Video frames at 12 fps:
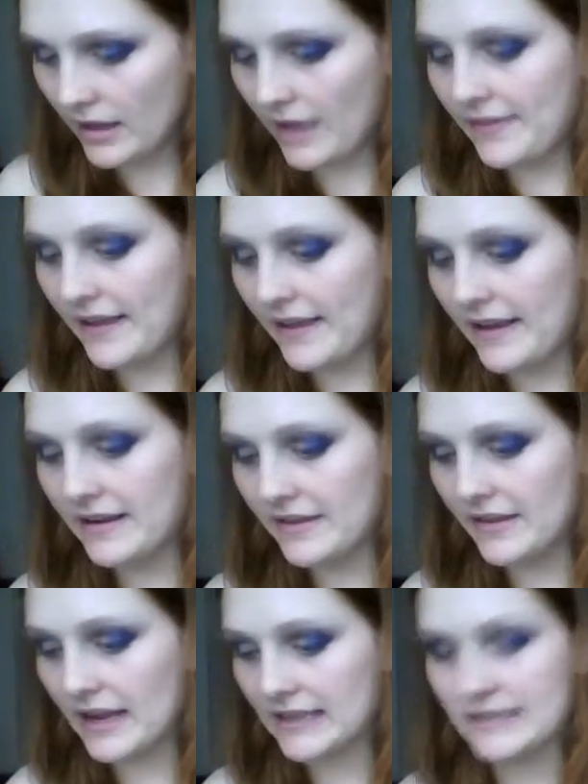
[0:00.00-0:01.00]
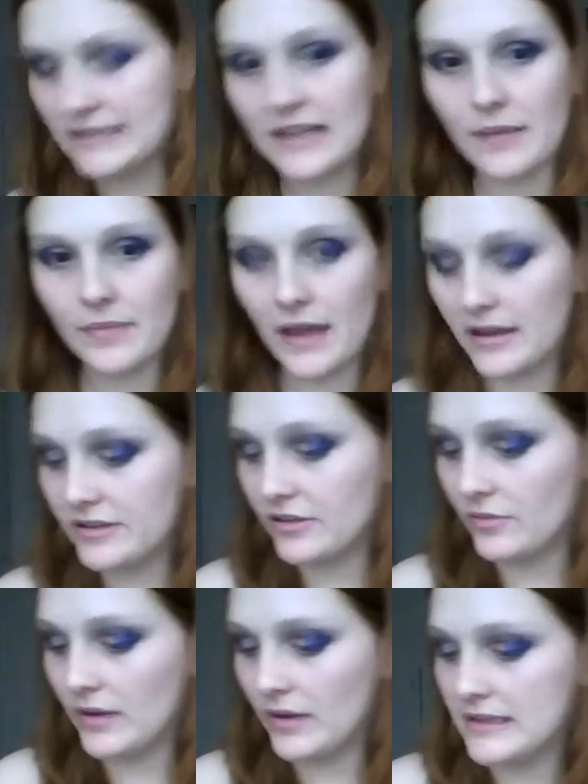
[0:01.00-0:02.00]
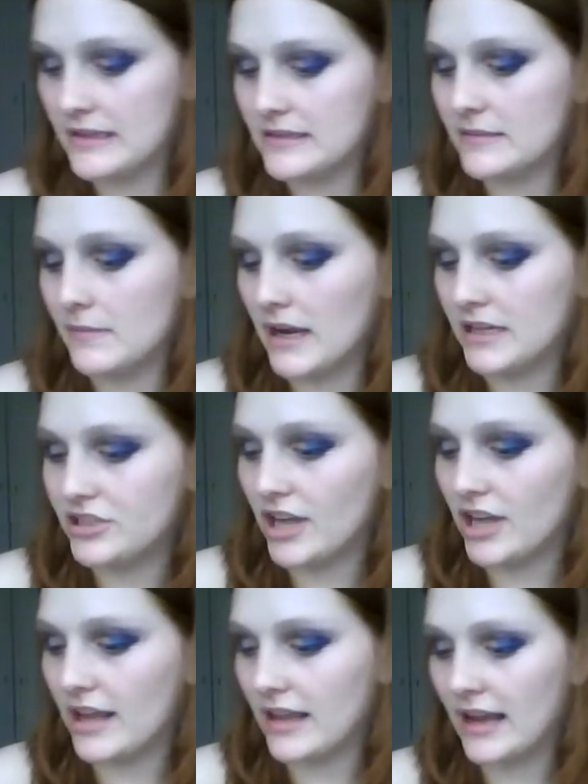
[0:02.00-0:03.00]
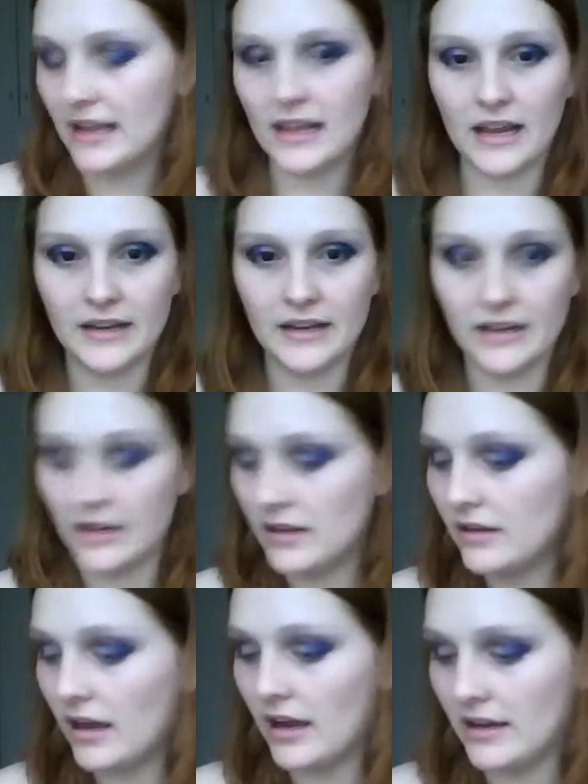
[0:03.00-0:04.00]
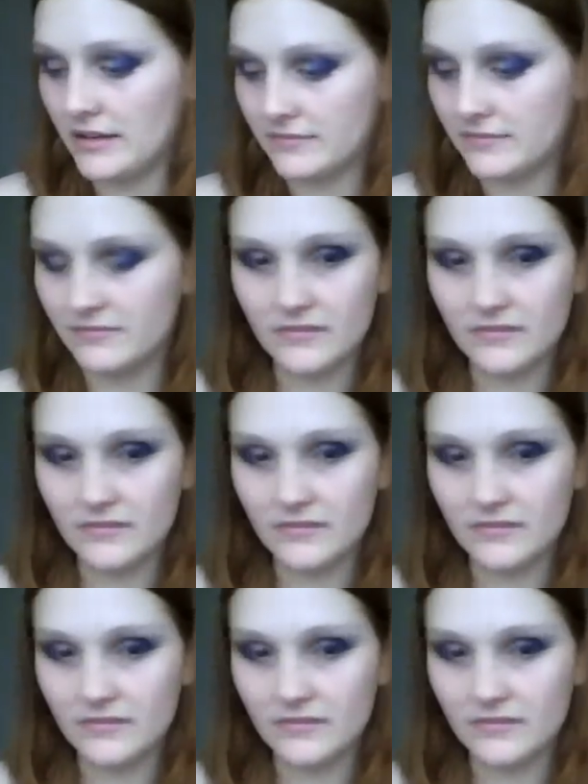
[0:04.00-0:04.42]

And then the next step that I do is my gel eyeliner. I